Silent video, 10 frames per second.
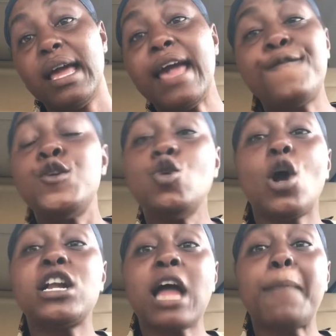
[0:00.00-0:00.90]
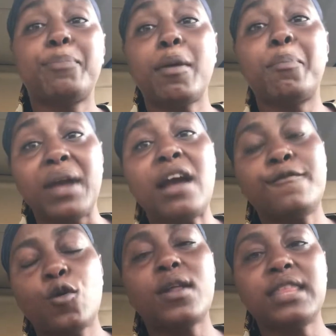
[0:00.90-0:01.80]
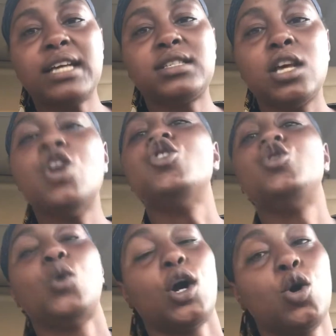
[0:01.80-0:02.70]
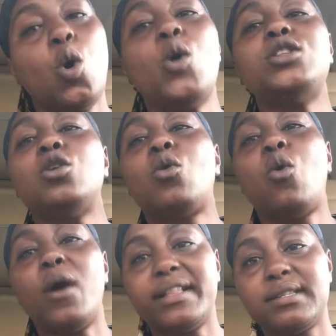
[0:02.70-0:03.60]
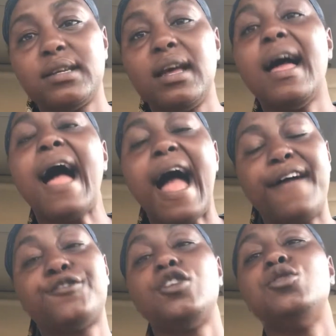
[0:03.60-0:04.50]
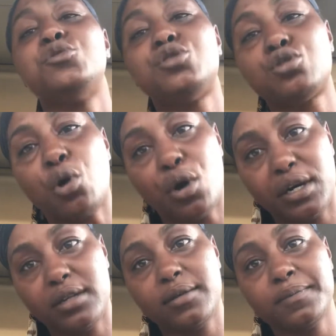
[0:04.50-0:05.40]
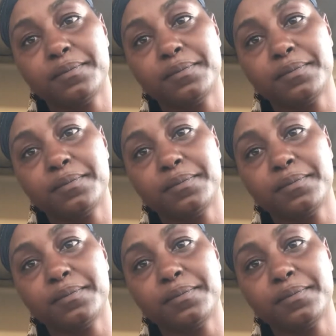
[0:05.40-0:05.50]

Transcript: If you're not prepared for this, you are going to quit after you start.